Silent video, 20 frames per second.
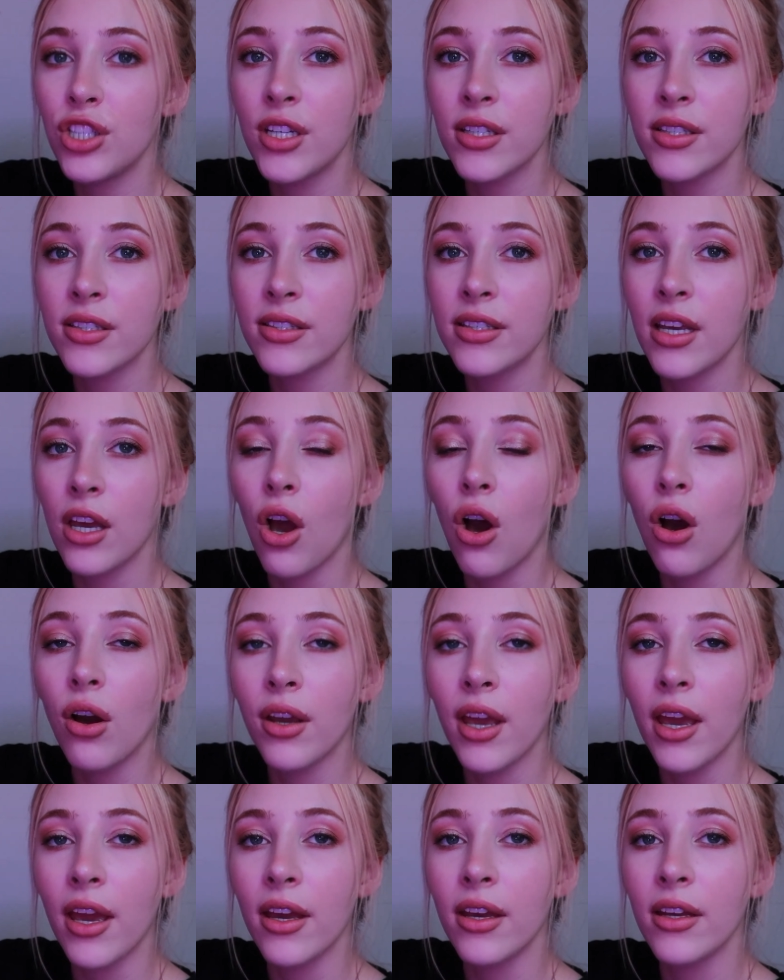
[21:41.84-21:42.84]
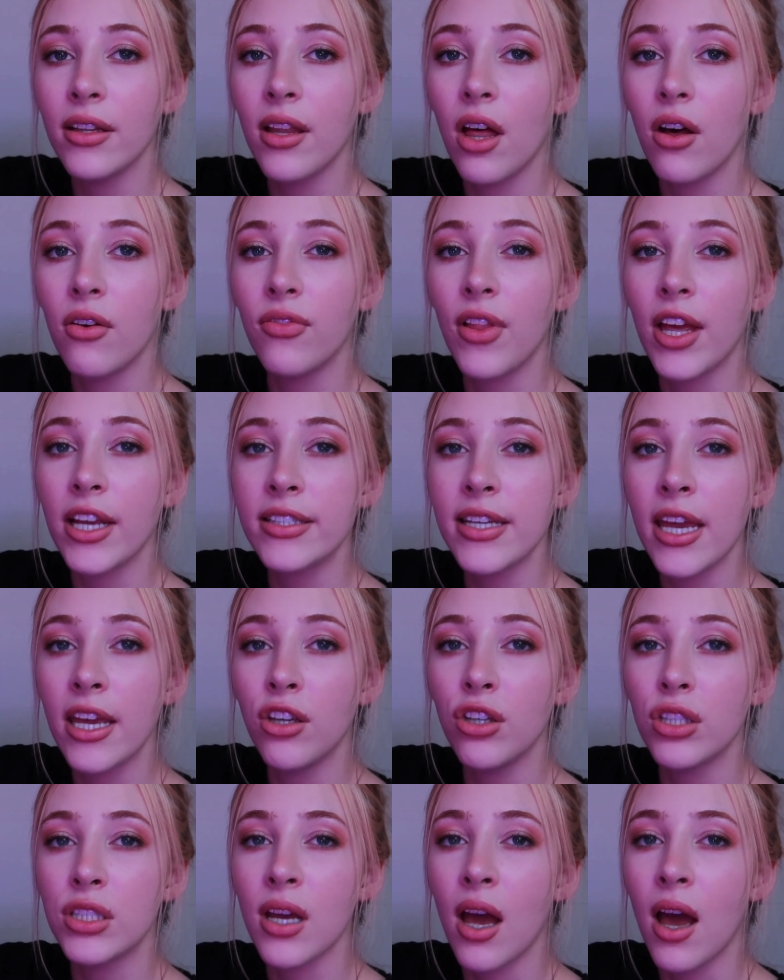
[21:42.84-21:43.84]
doesn't say, okay, love, like
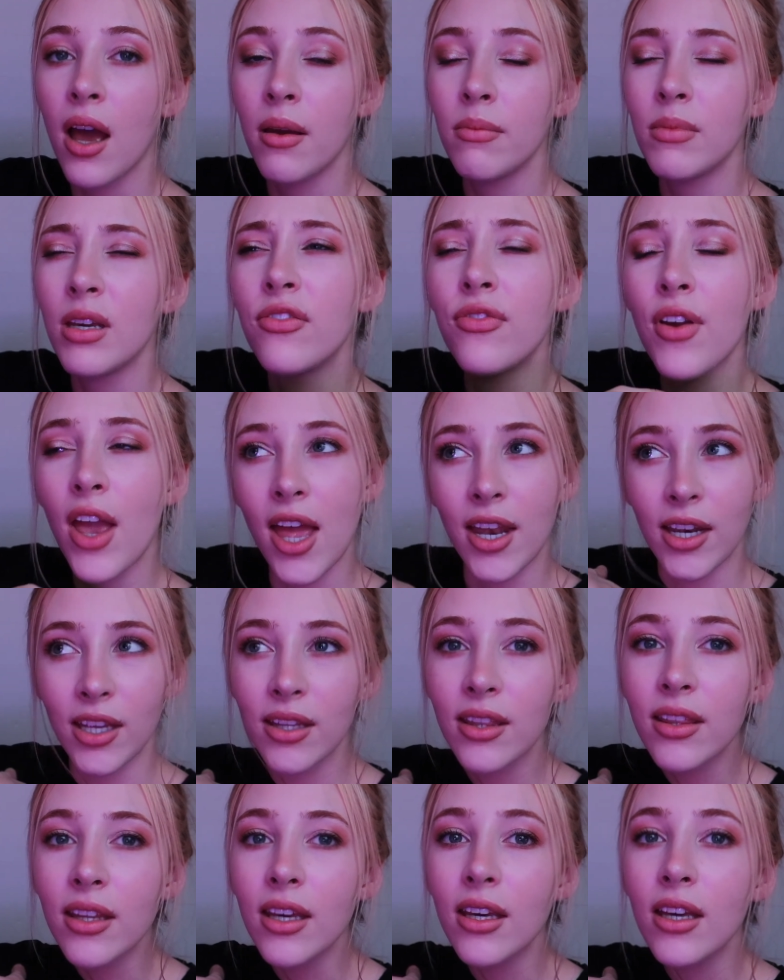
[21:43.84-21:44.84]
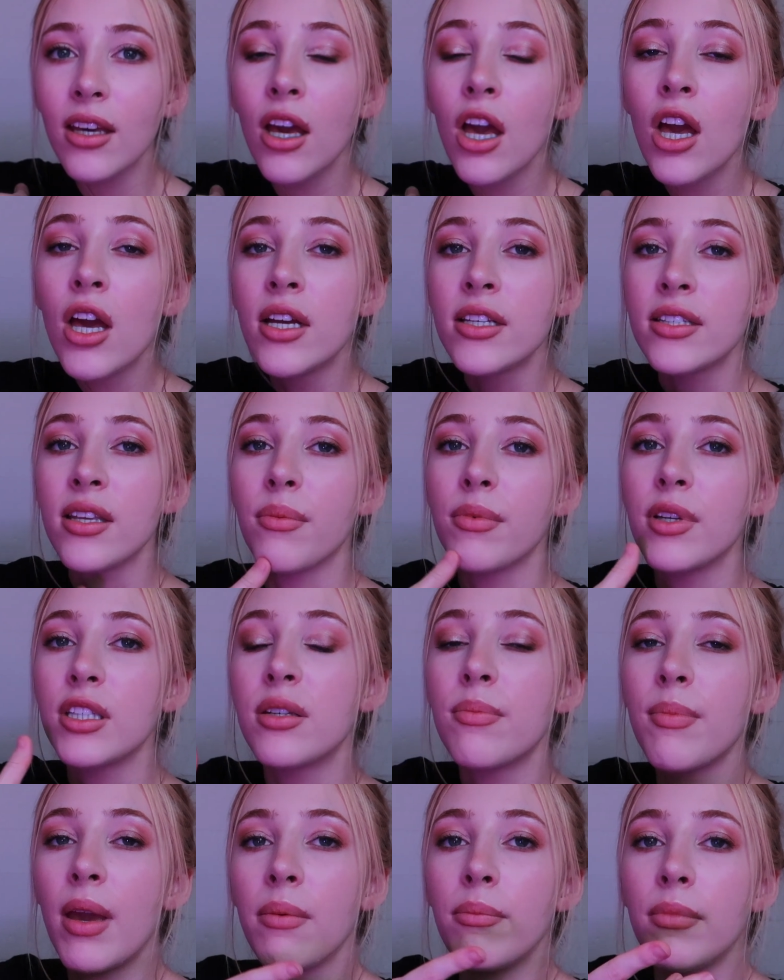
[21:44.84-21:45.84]
take your time. If anything, something
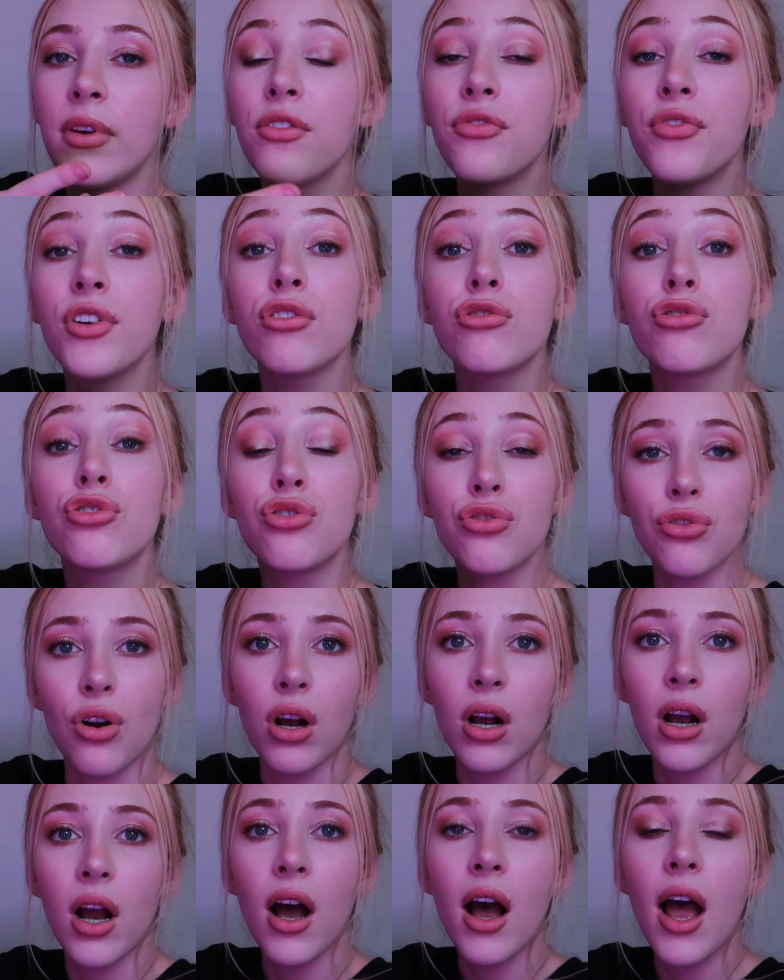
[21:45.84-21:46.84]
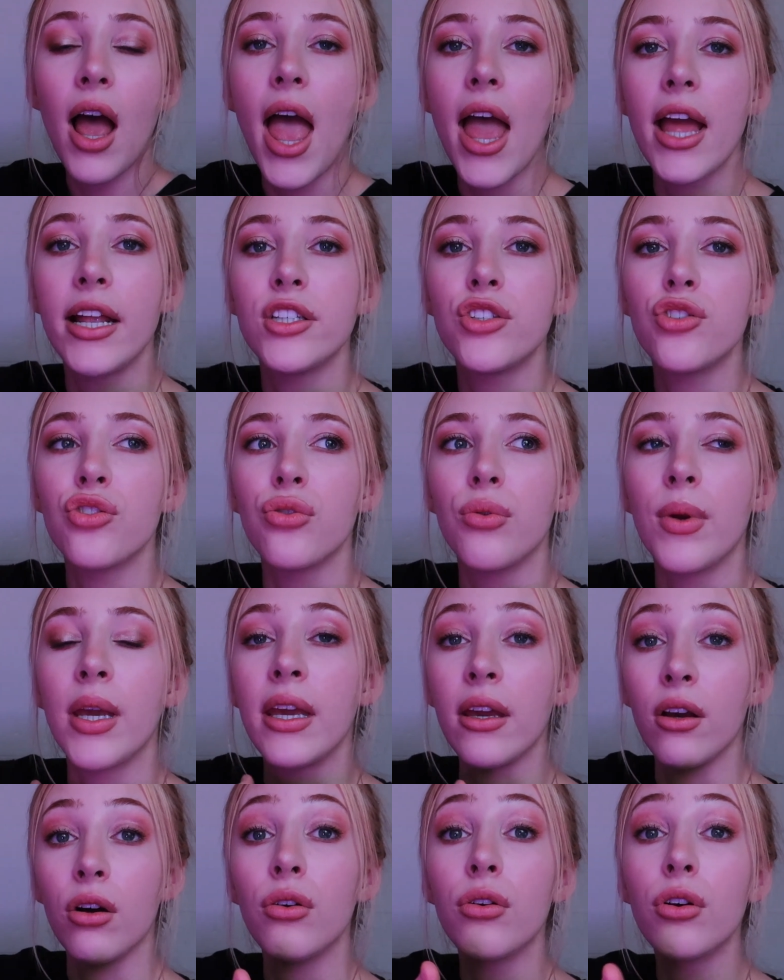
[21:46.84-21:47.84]
to make me feel stronger and to
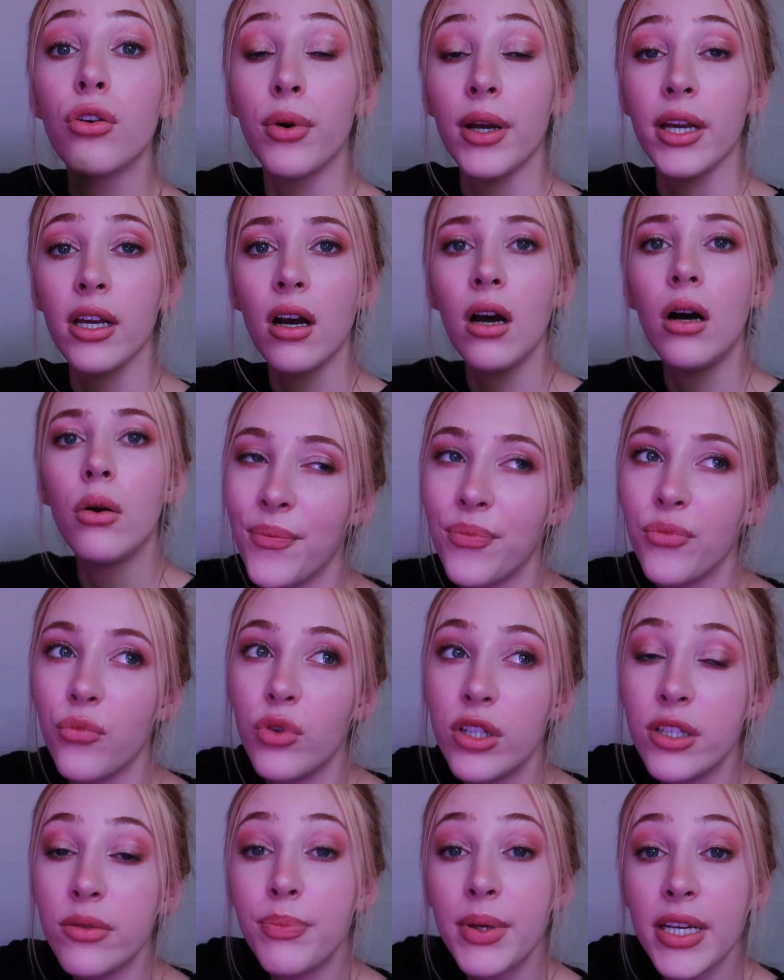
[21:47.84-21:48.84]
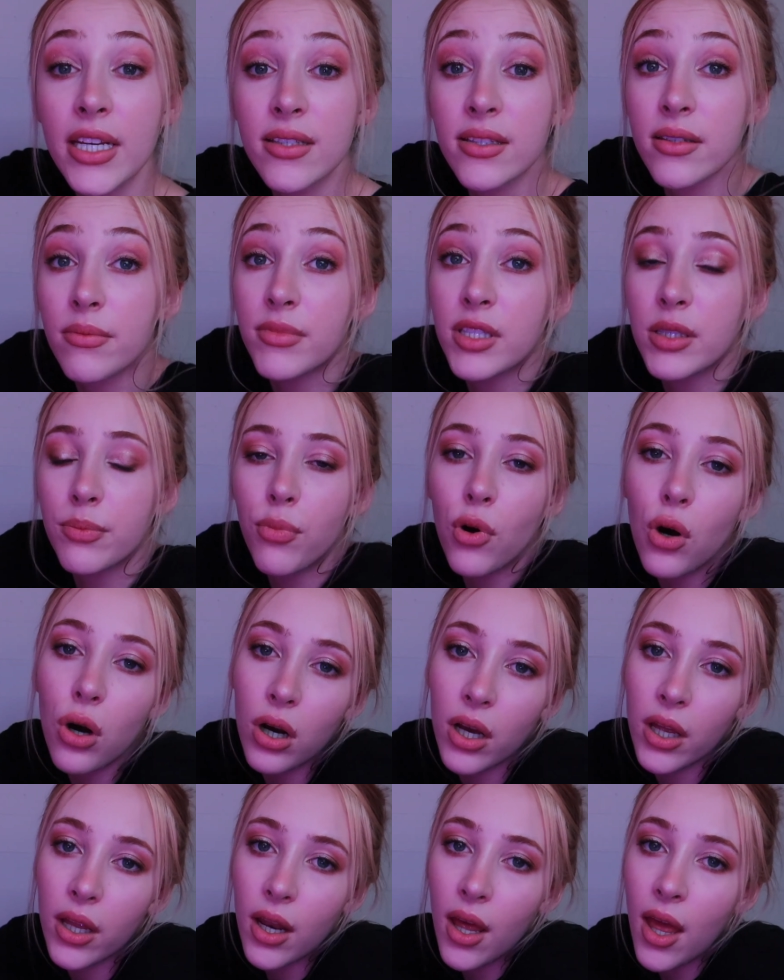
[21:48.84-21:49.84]
heal quicker would be some
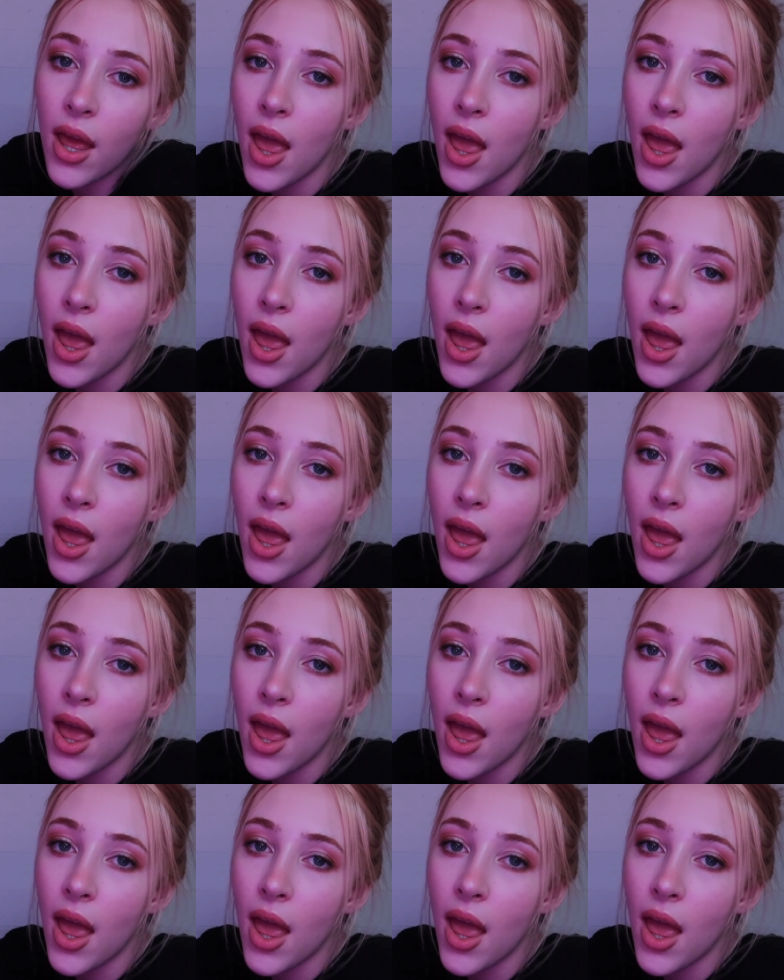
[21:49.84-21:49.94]
support.